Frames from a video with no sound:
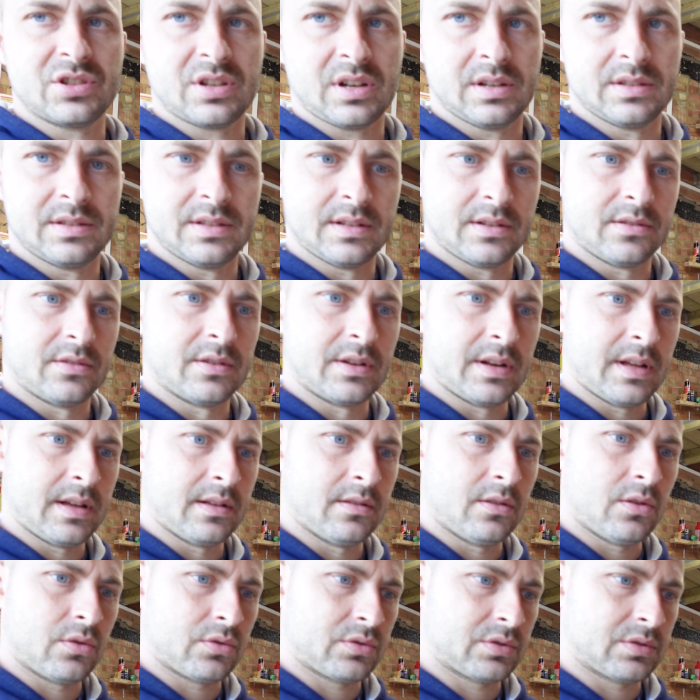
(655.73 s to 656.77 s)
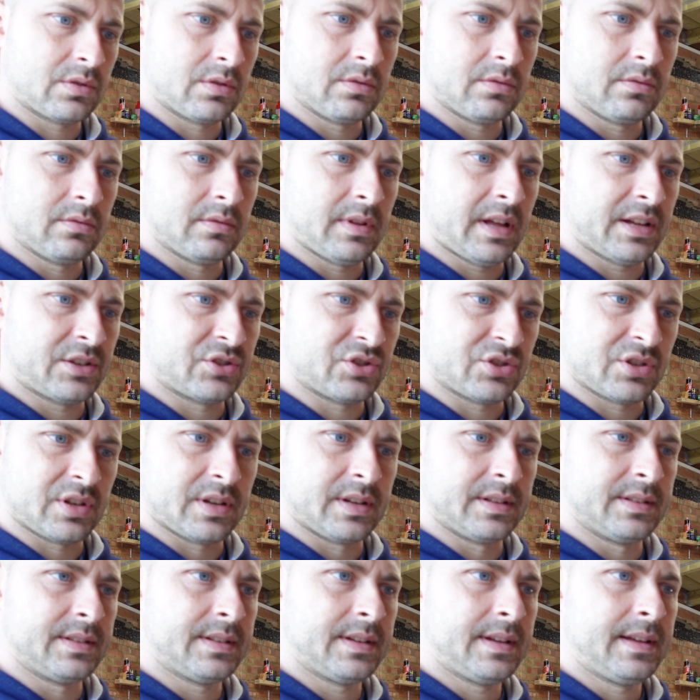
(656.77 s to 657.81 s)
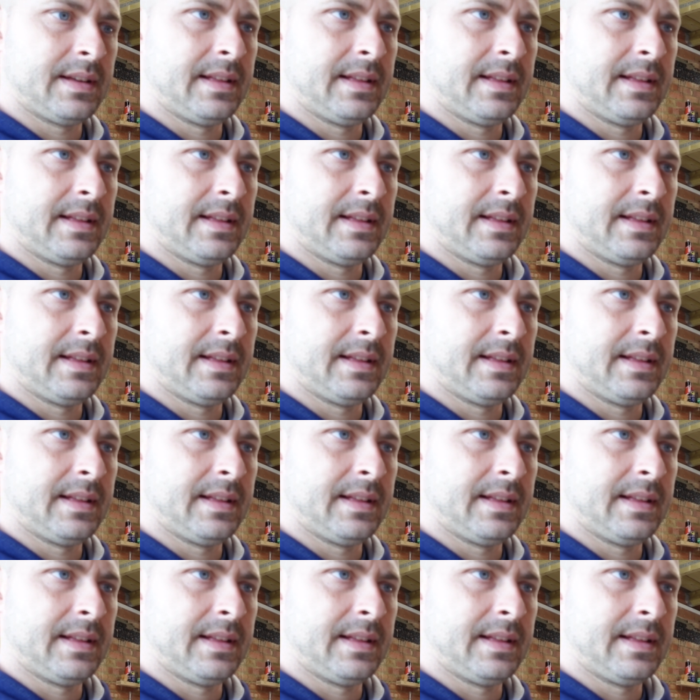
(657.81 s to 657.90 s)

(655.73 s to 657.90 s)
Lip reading: side than on the latch side,